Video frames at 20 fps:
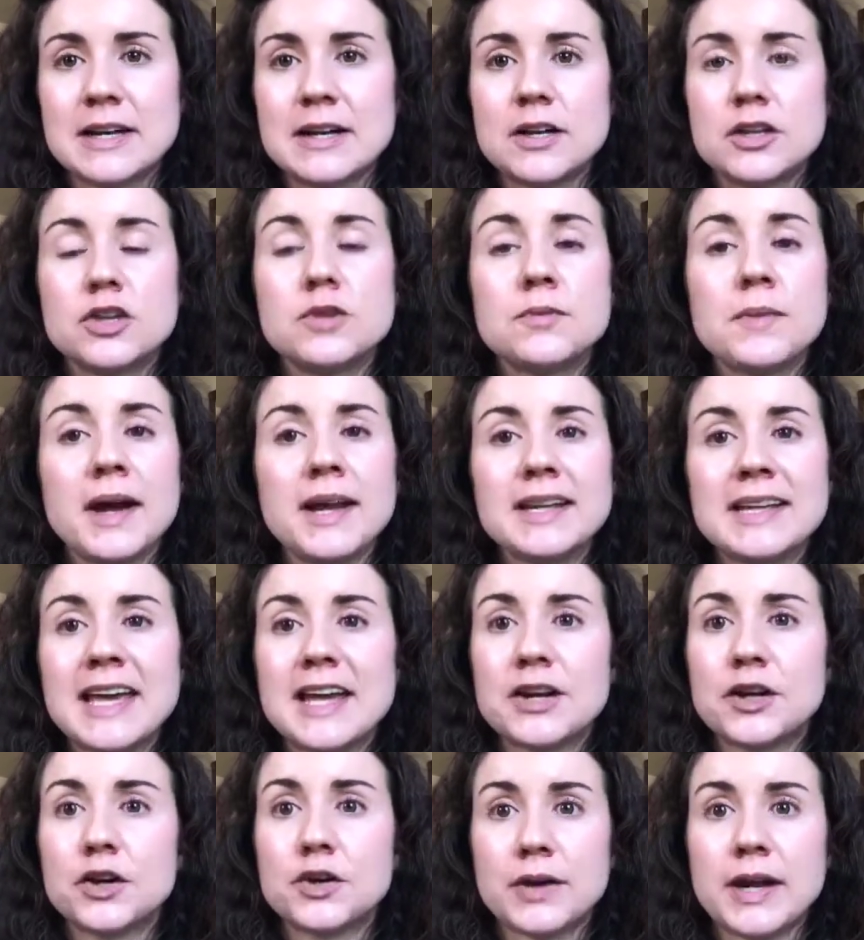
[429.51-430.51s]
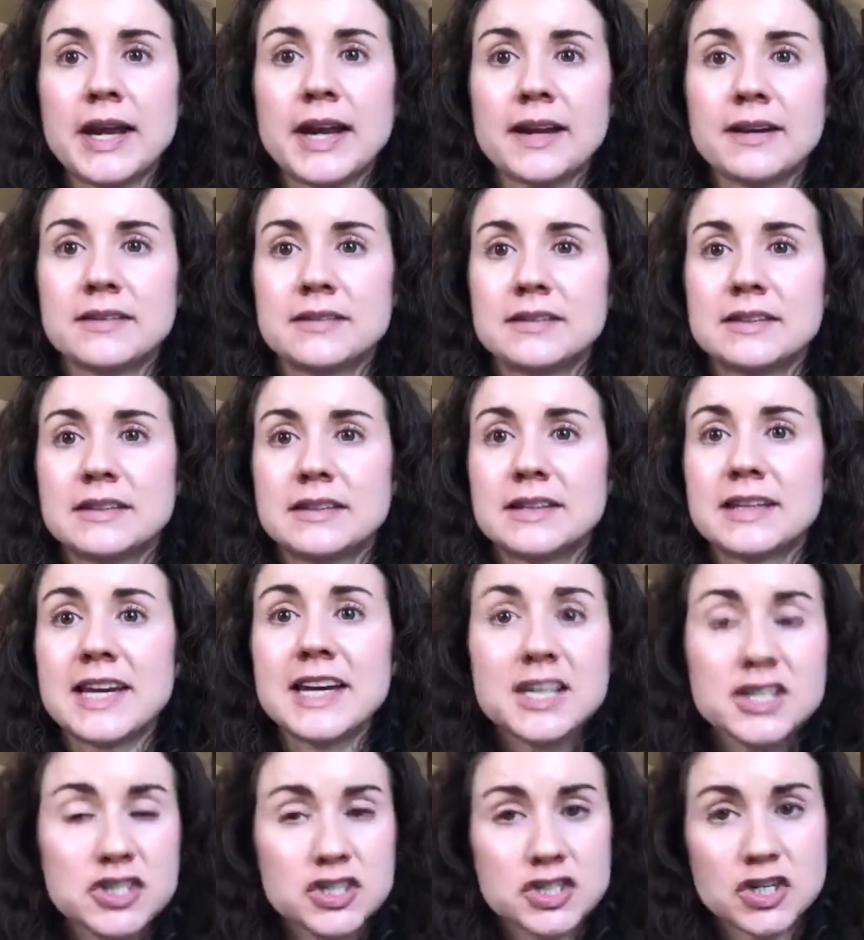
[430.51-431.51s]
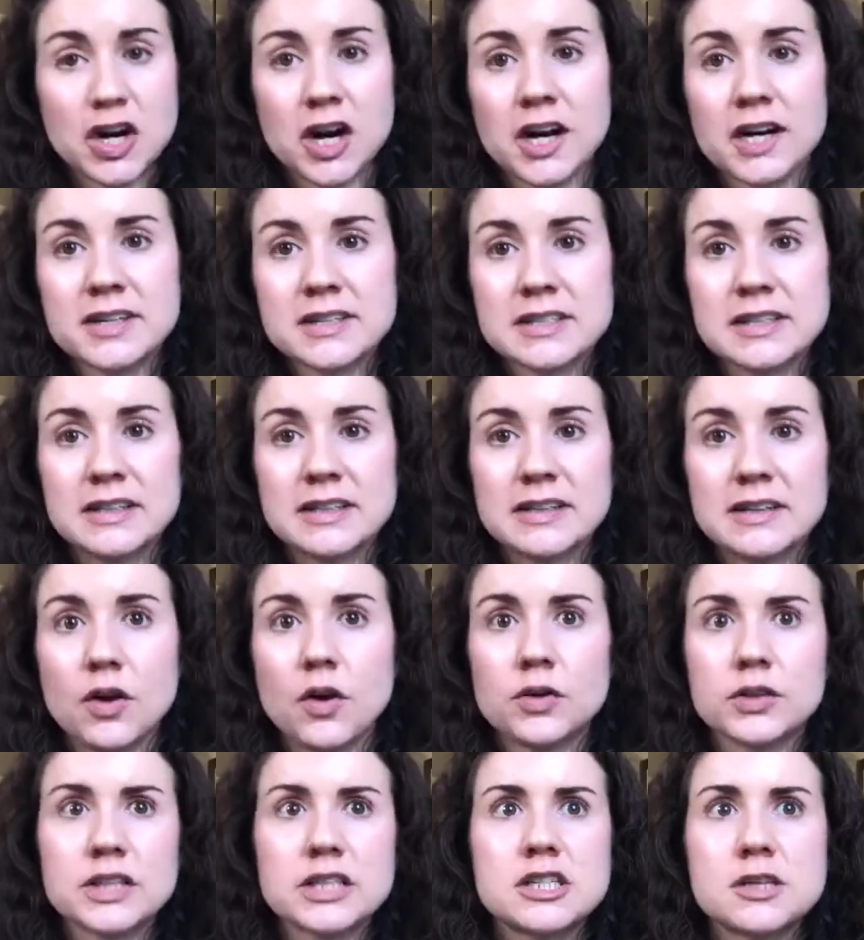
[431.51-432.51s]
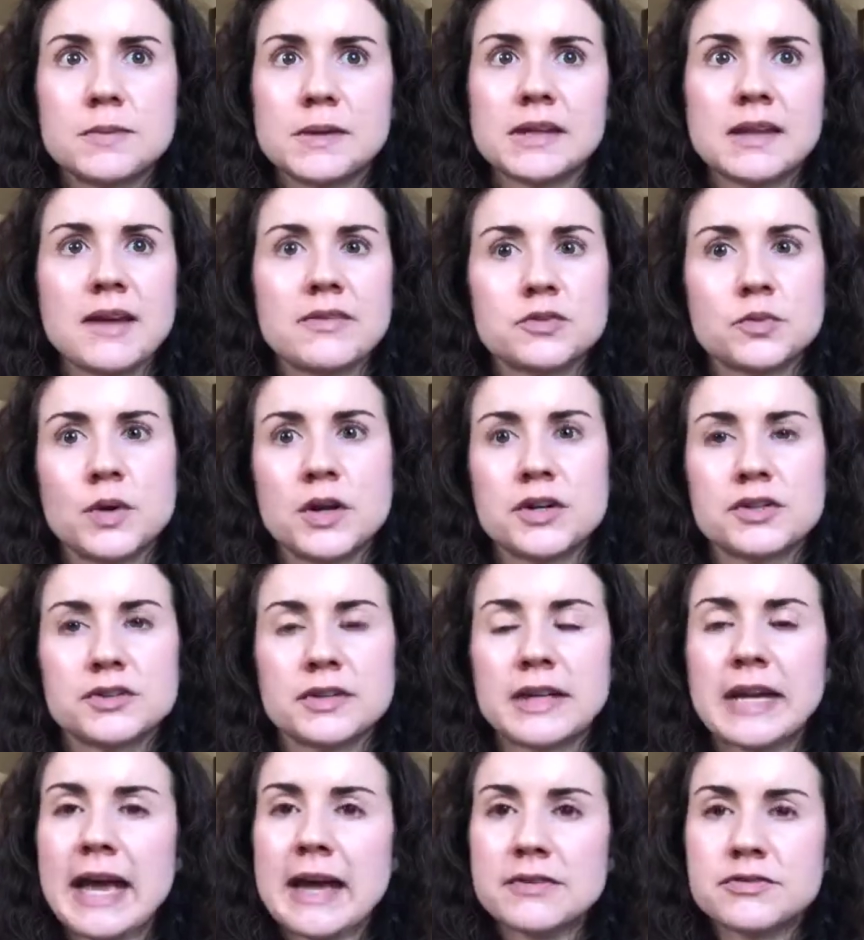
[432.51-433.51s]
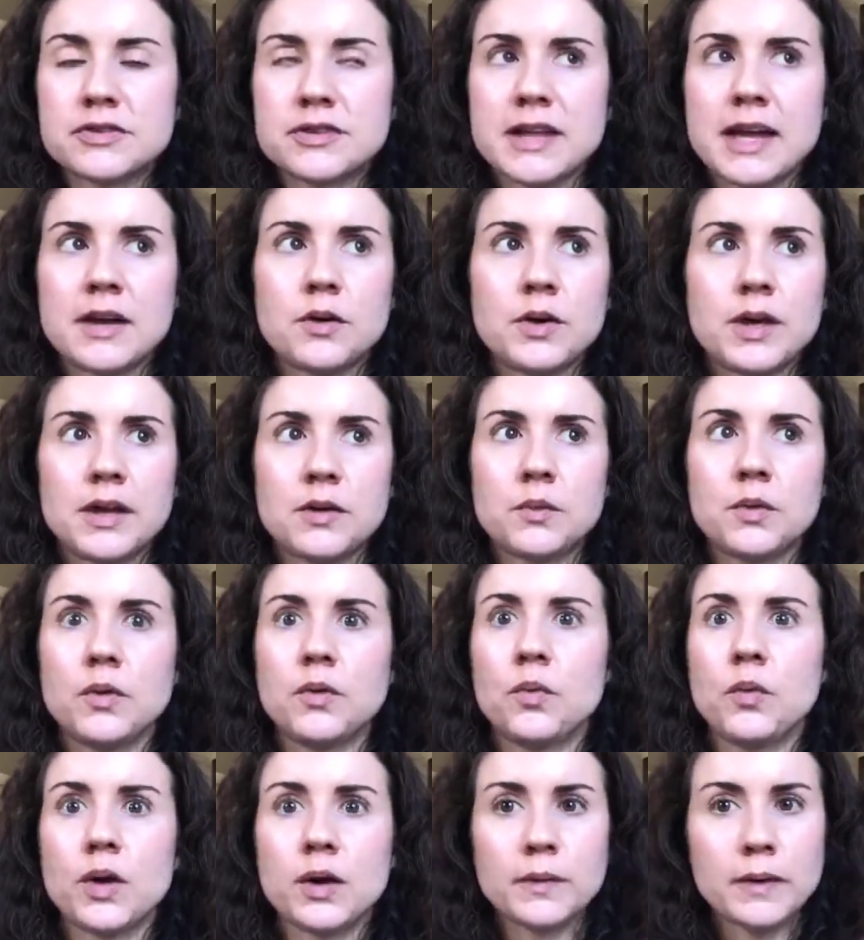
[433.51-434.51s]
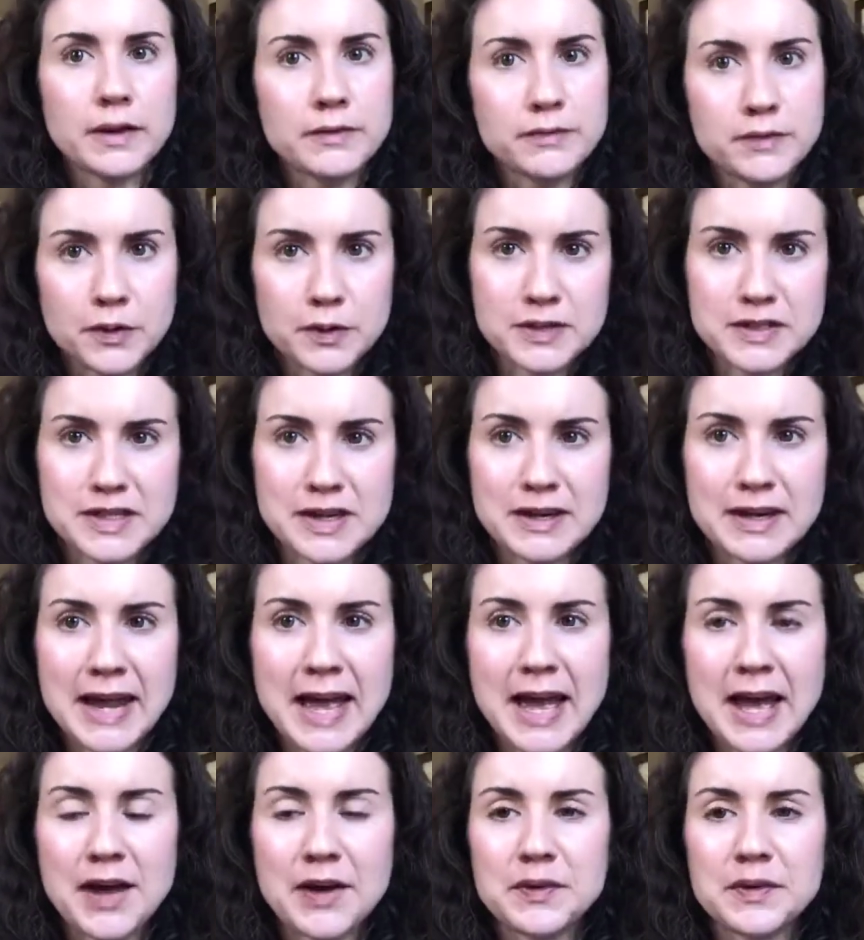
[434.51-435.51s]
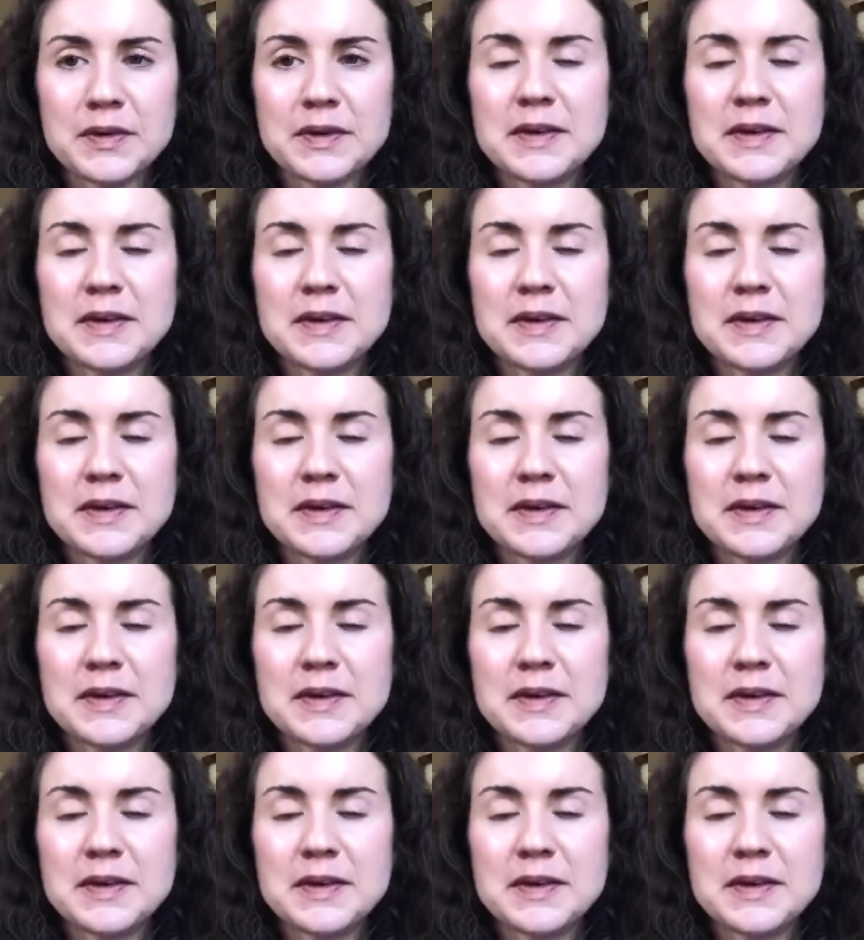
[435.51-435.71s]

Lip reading: You might get a great kickstart only to be left wondering after that, okay, well, what do I focus on now?